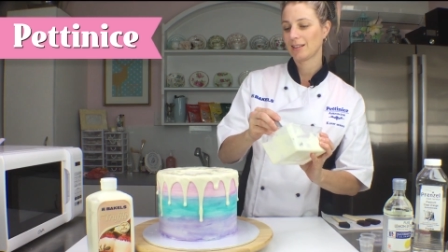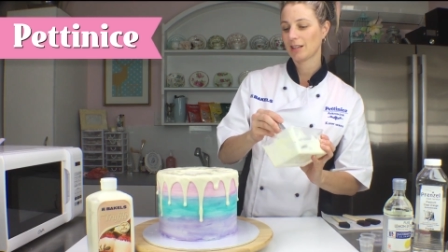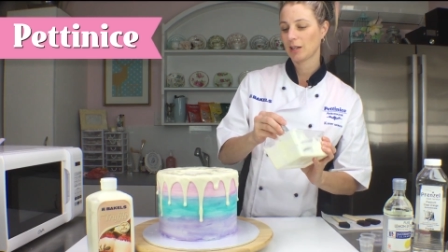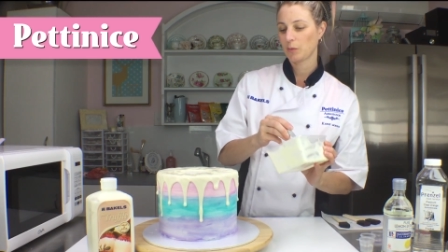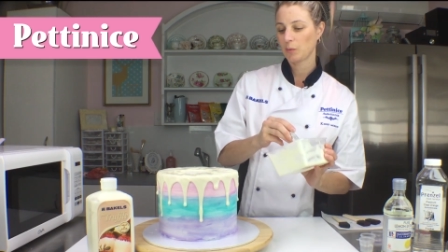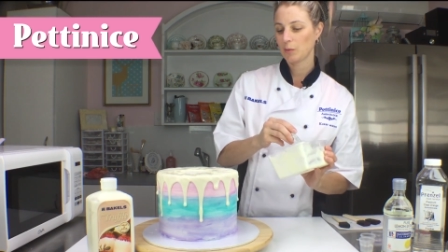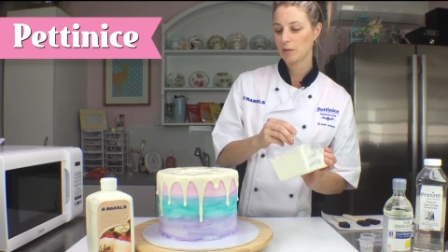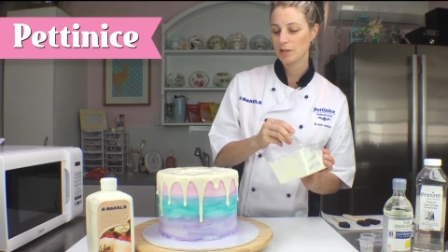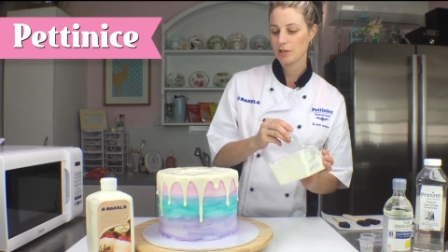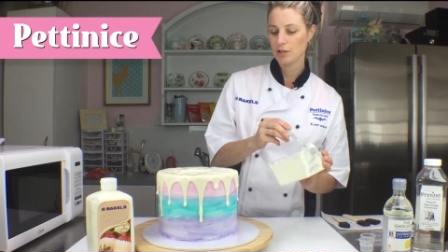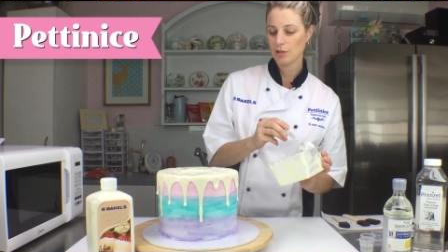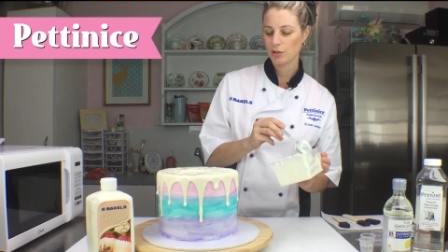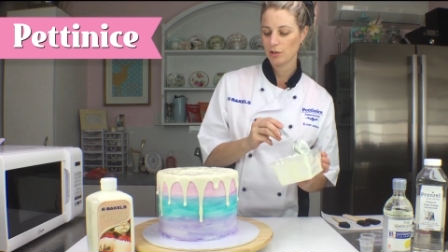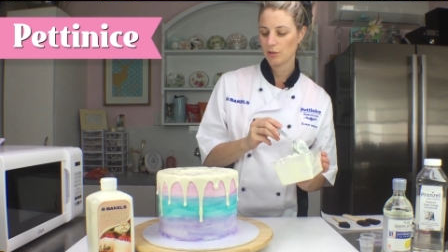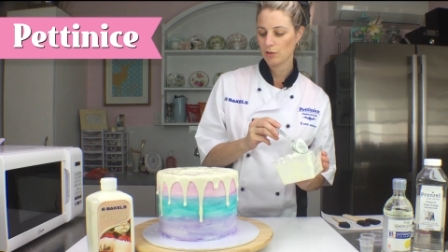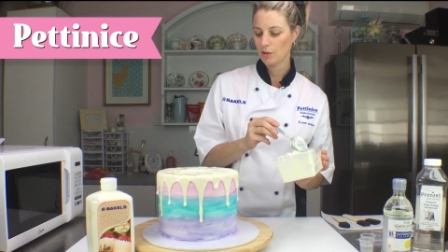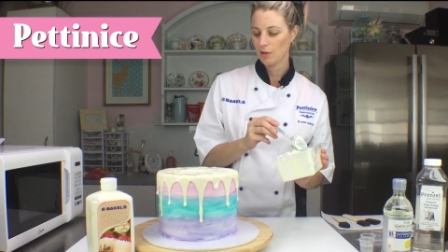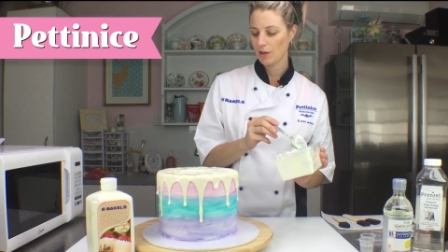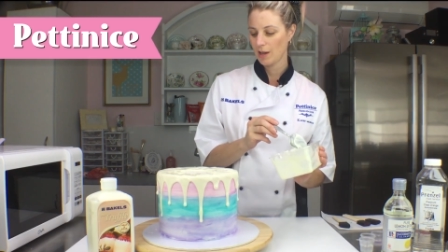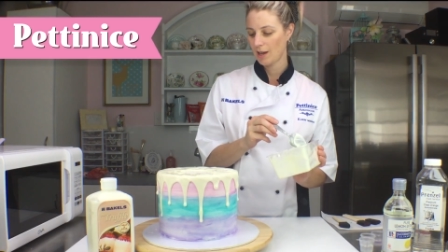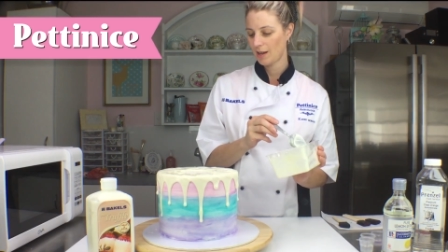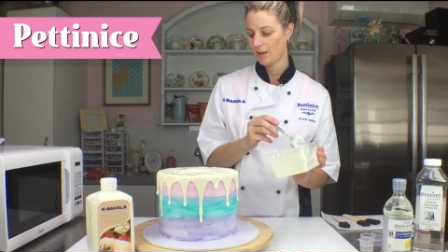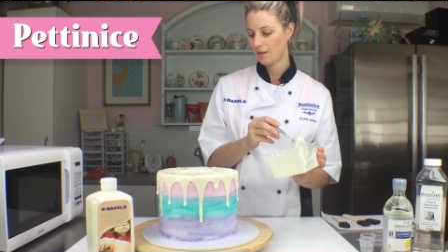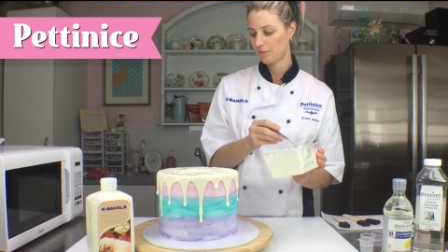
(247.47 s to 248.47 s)
Now once
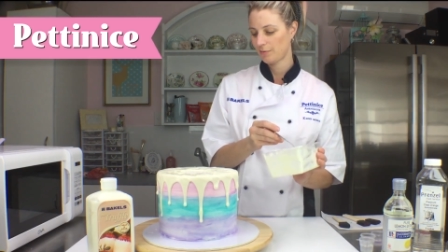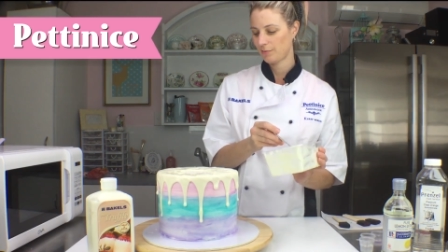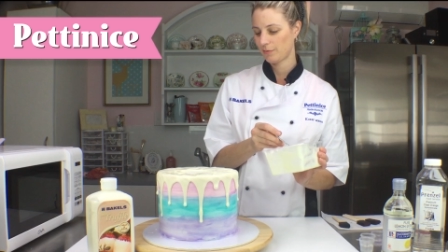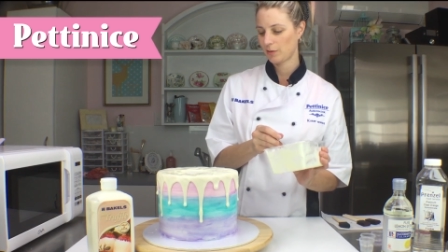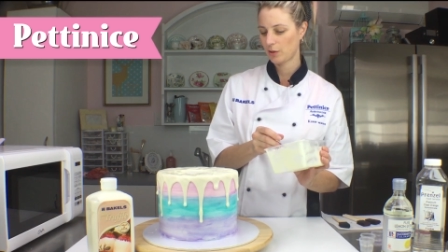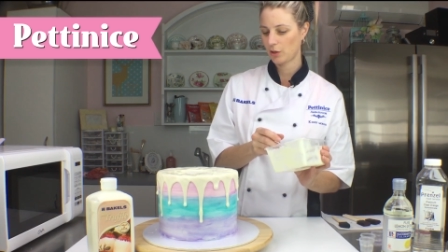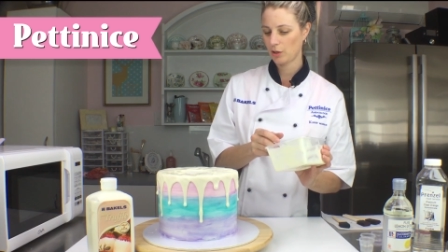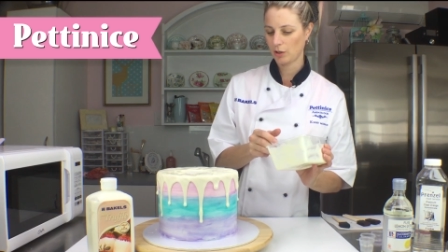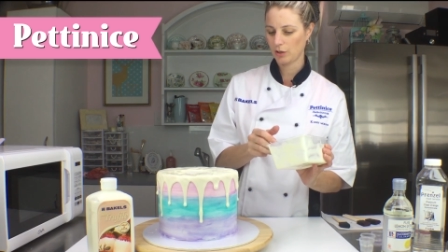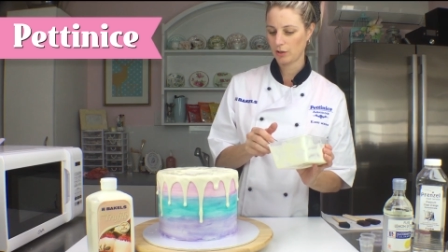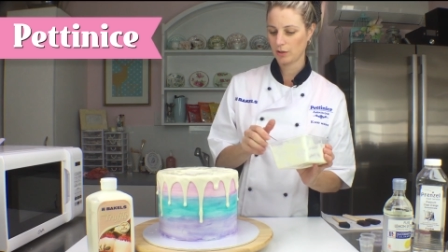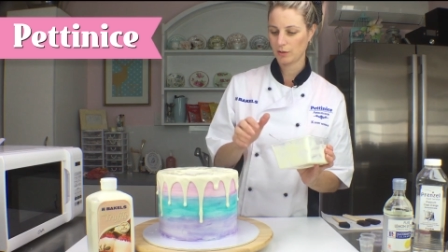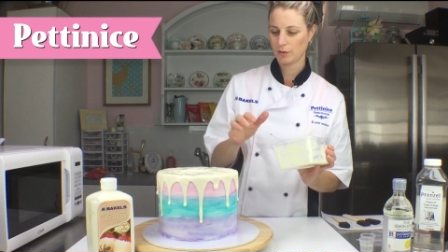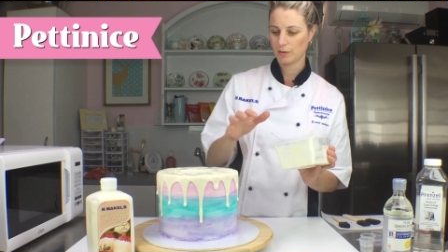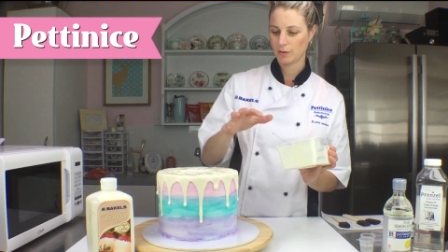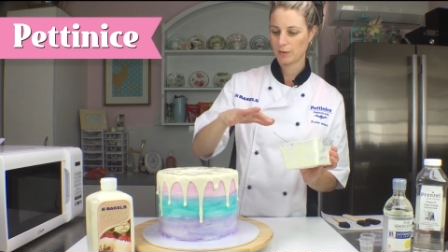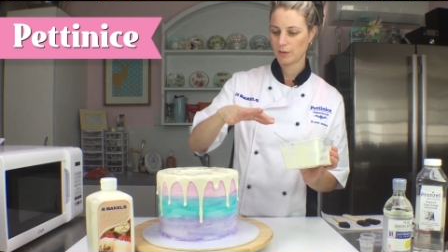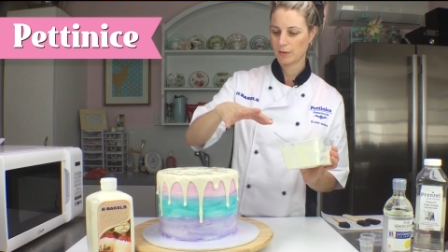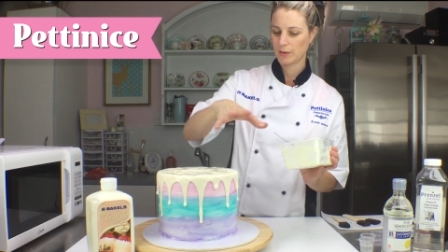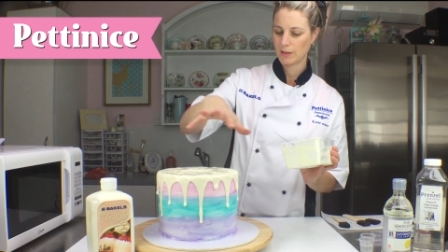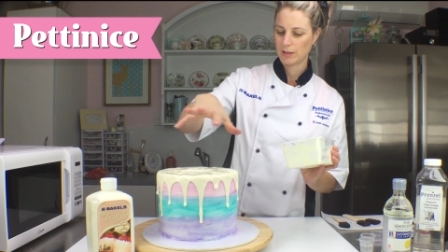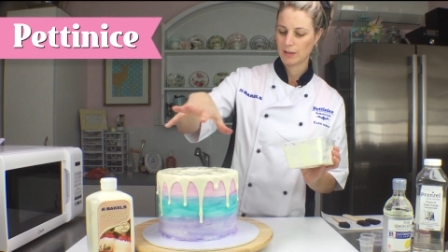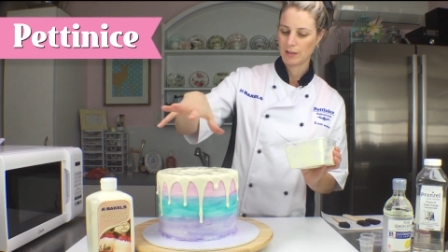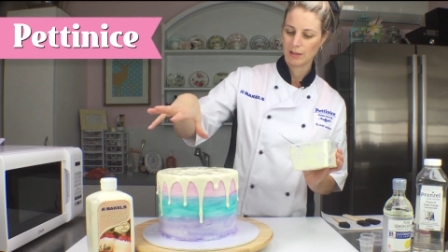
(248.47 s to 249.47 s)
you have got
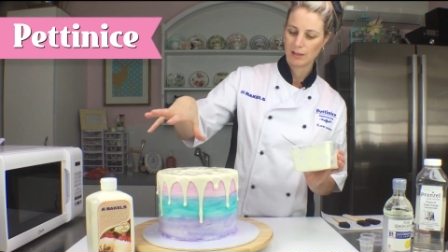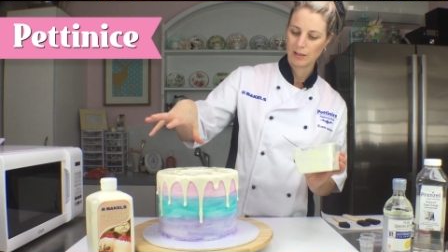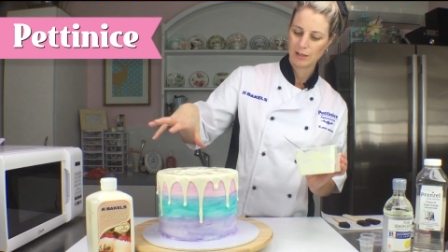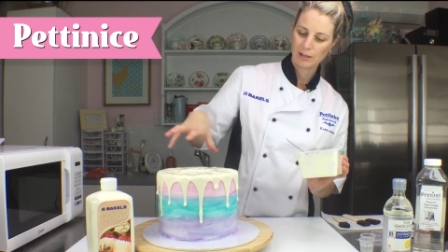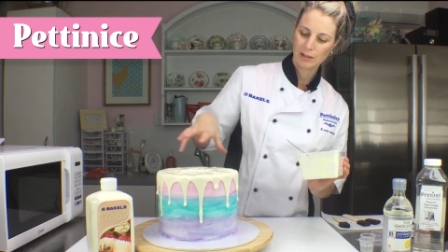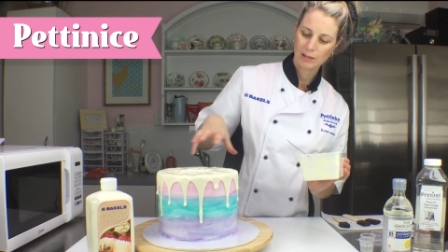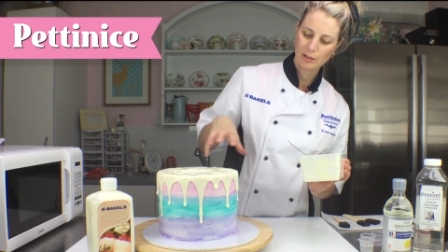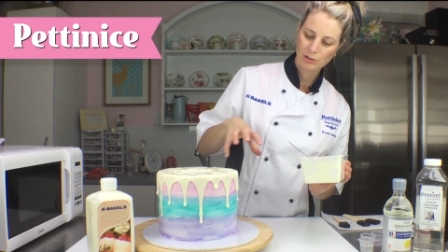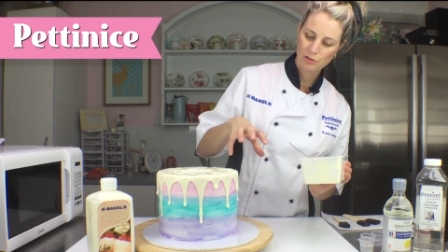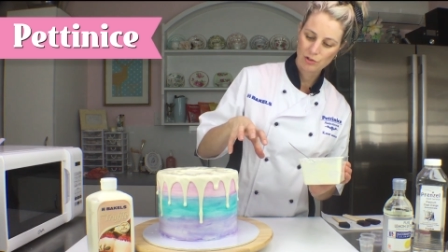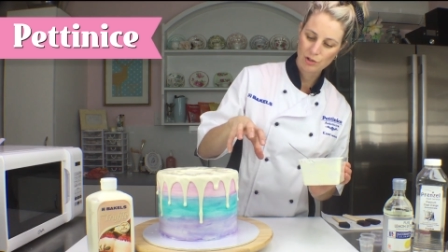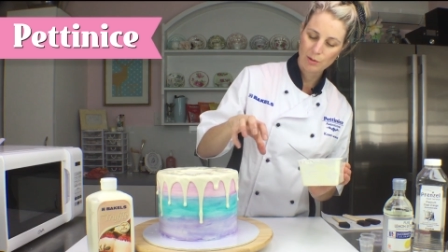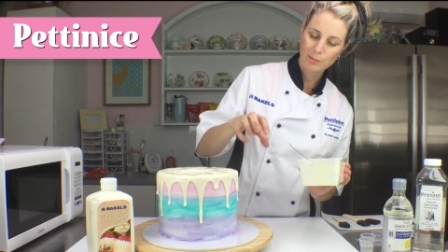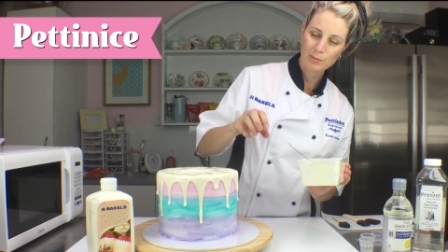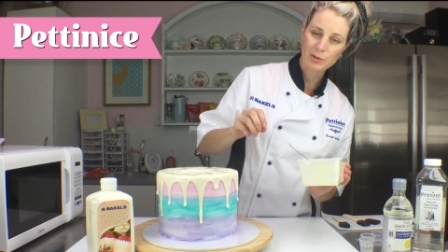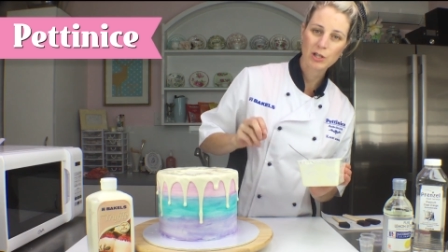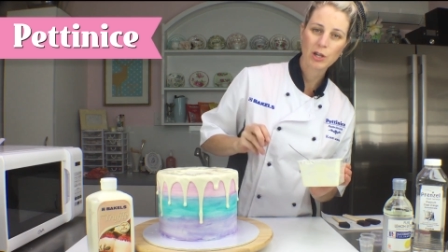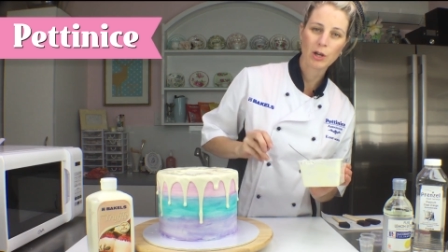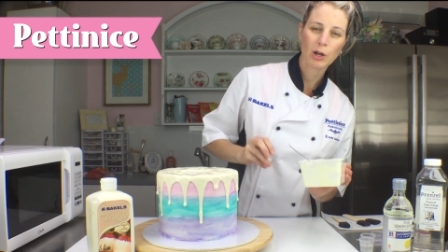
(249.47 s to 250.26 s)
drips